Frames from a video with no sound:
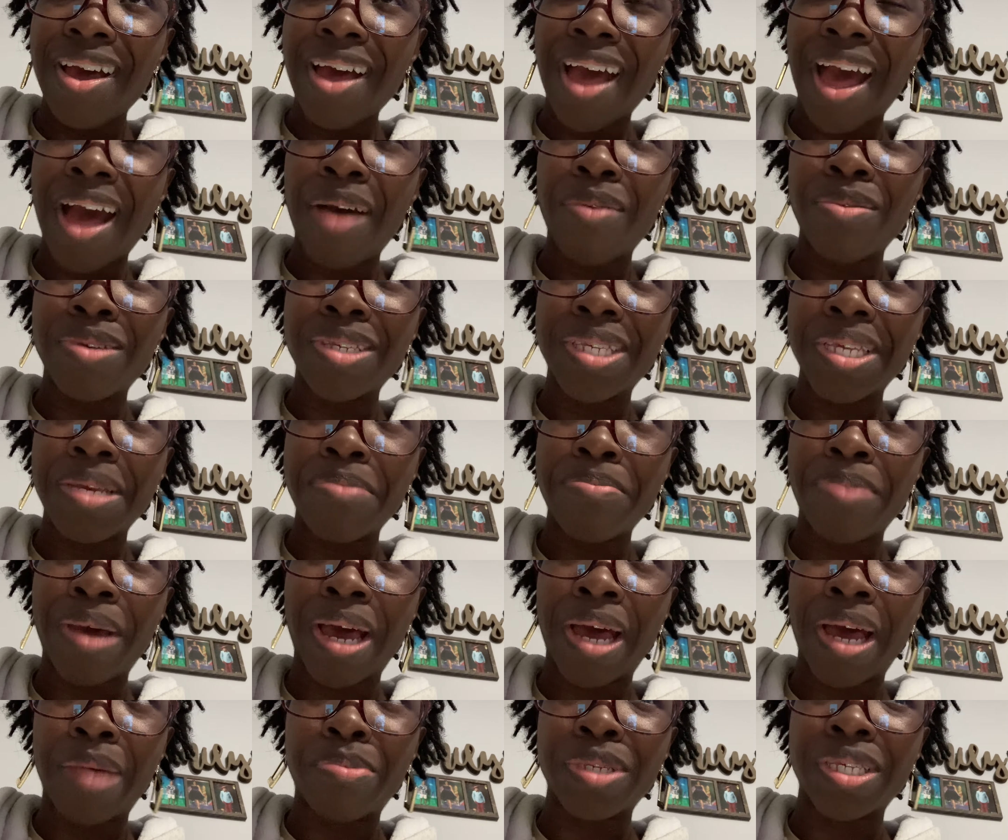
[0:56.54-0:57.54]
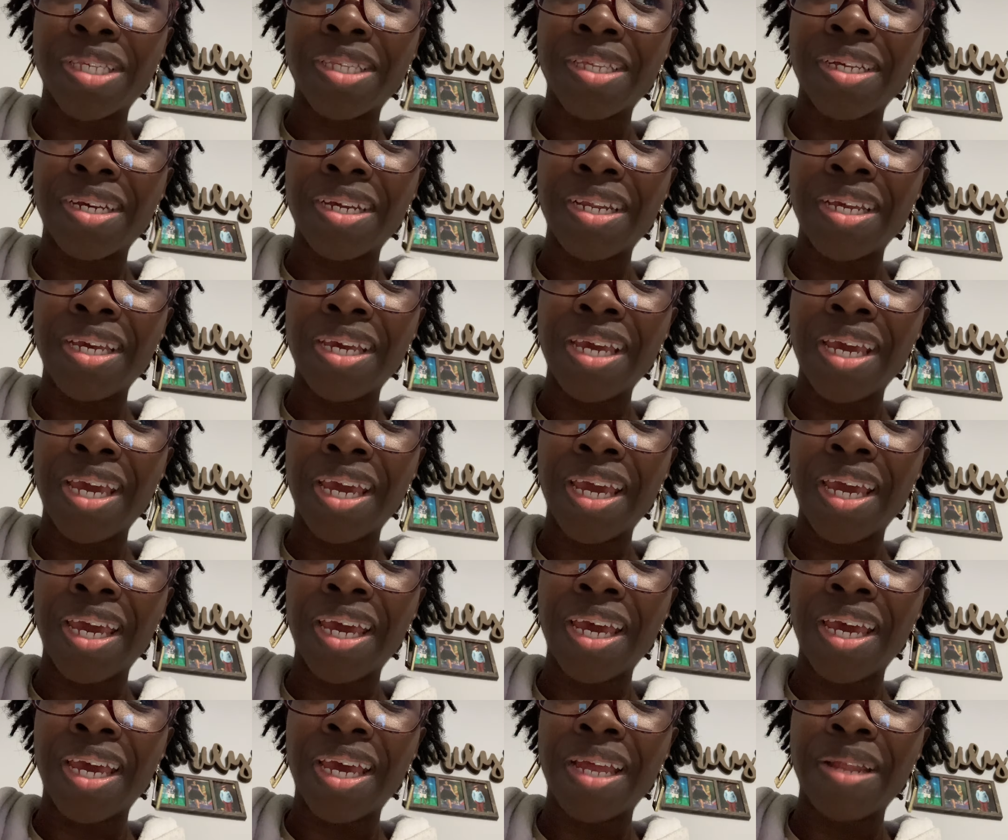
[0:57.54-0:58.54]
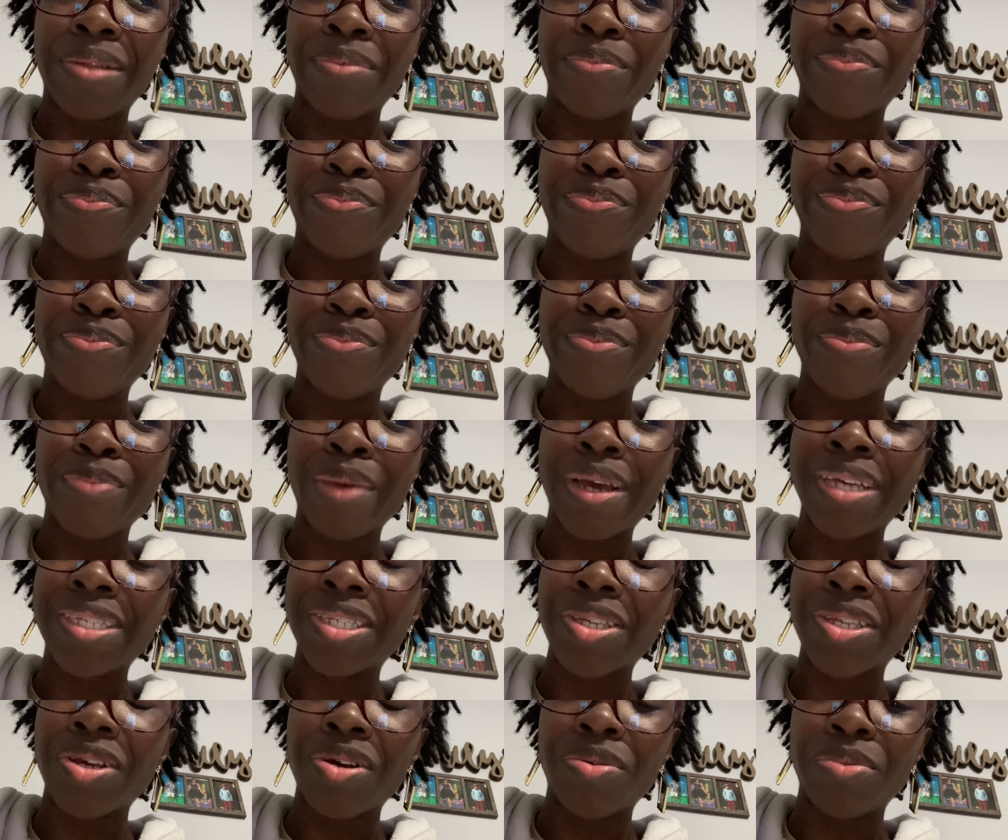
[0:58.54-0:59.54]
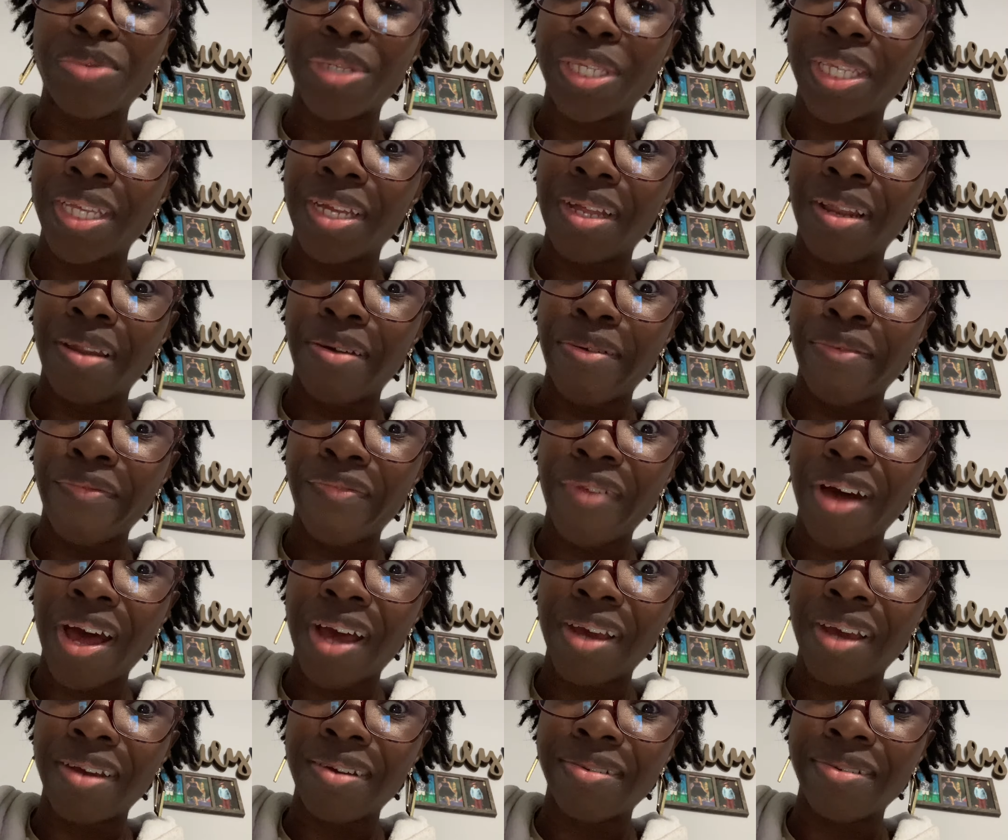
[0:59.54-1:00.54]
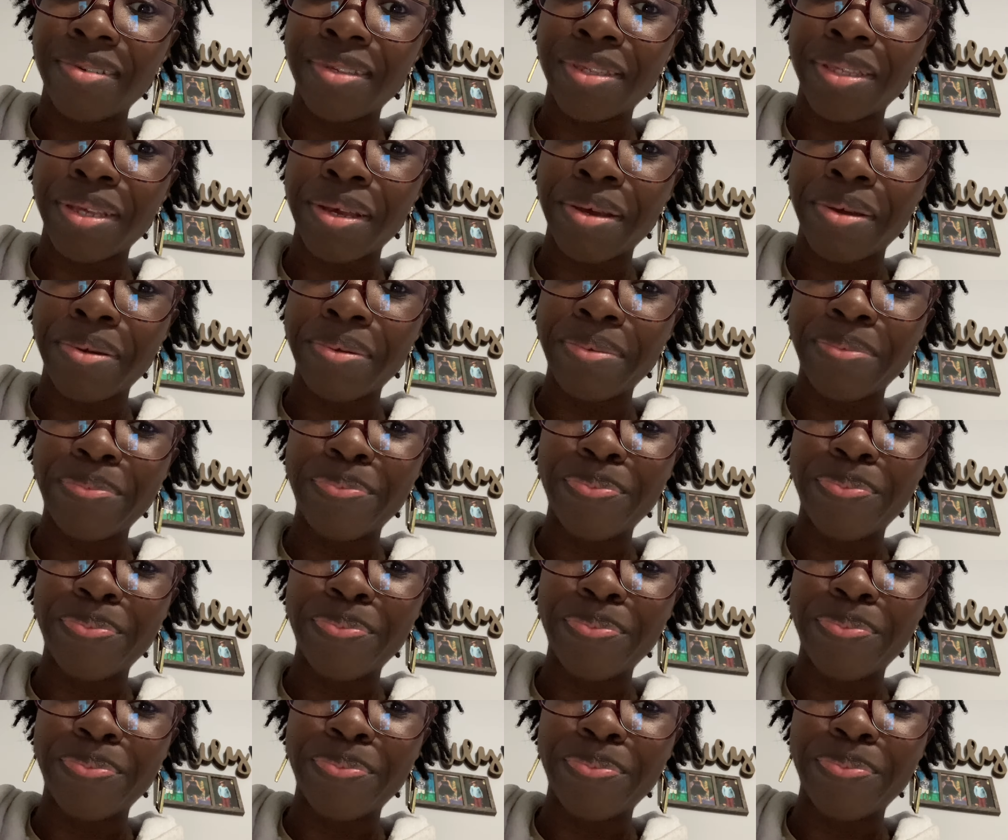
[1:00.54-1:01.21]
I was in Bible study and my soul was still on fire. So